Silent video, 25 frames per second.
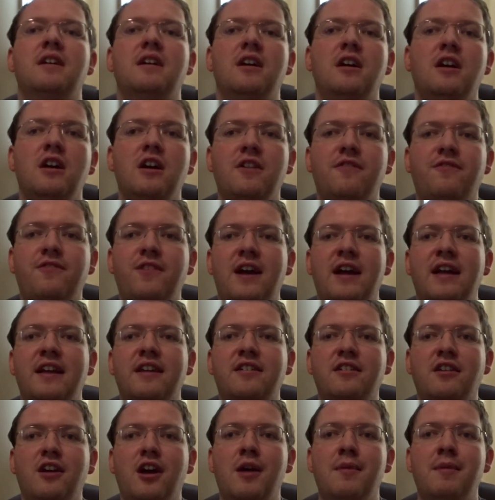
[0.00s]
of Fight
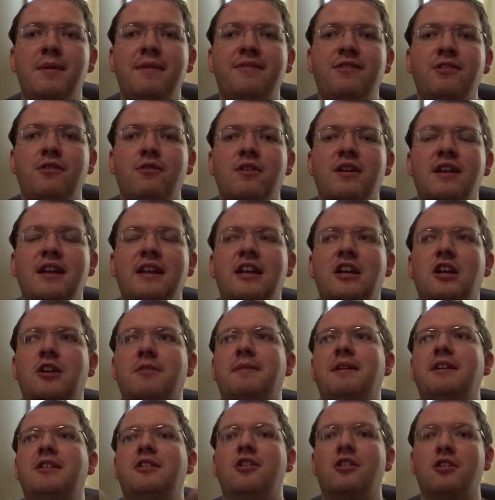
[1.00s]
Club if you want to hear
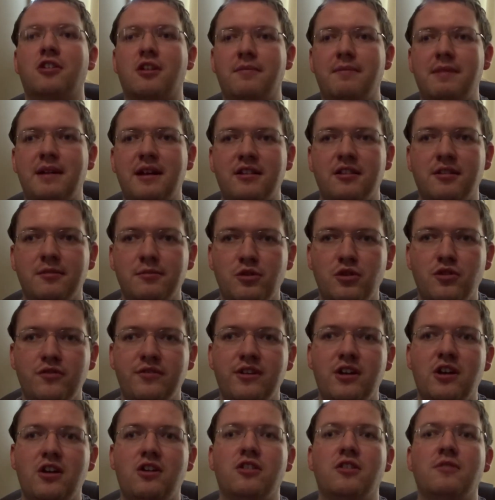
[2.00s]
me talk about the
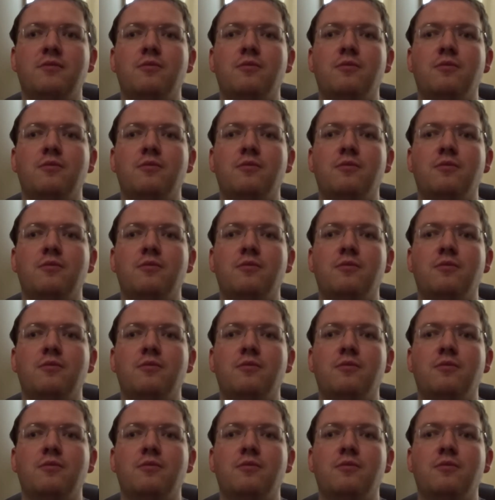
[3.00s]
movie all